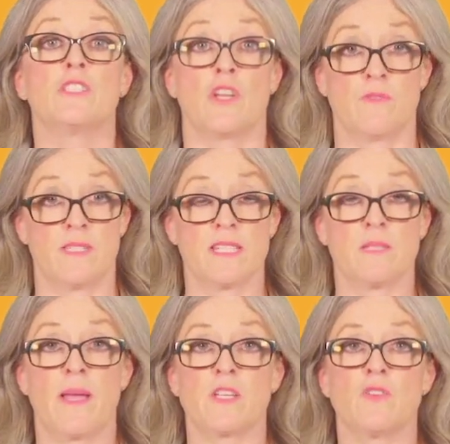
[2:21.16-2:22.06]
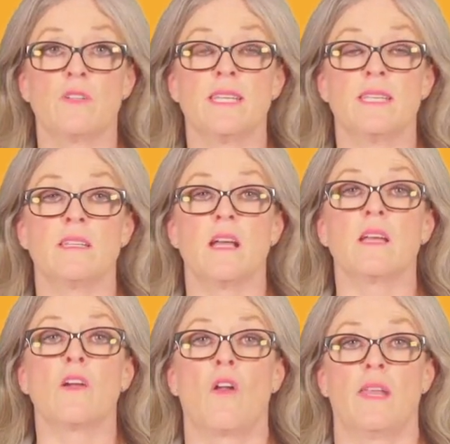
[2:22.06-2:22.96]
Don't expect your leader
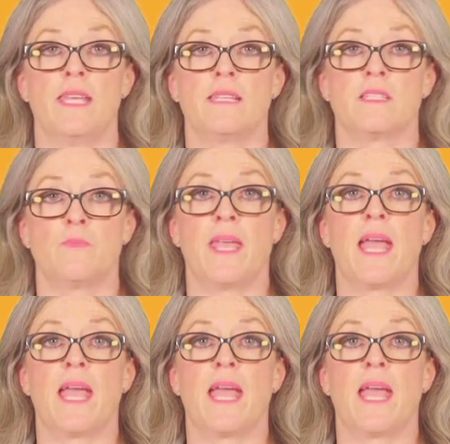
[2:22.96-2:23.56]
and colleagues to be